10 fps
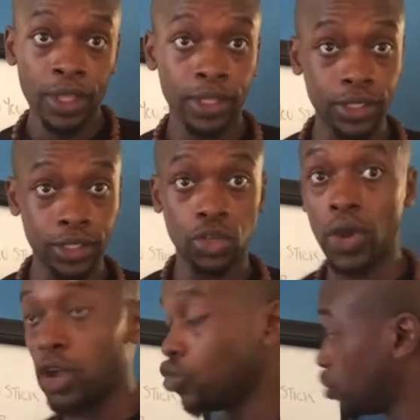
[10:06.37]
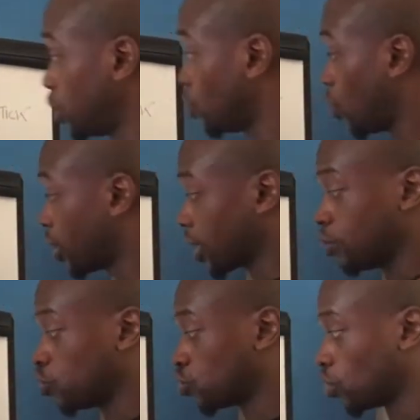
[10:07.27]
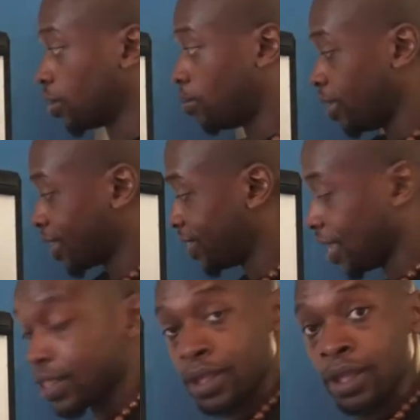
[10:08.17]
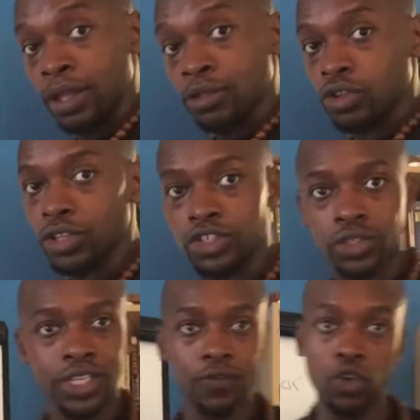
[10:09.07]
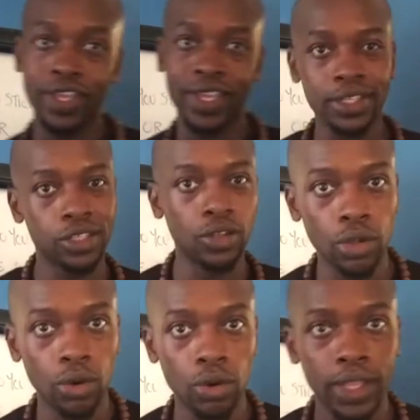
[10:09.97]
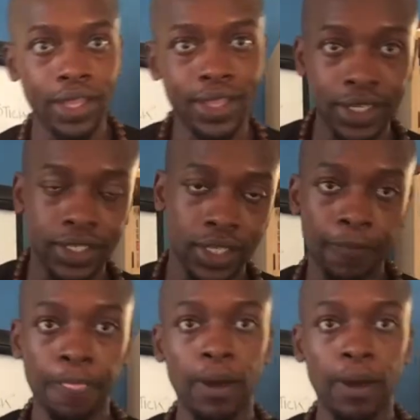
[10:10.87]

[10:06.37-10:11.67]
This is the way I usually work. I'm just trying to break down, not just giving you a yes or no and then that's it.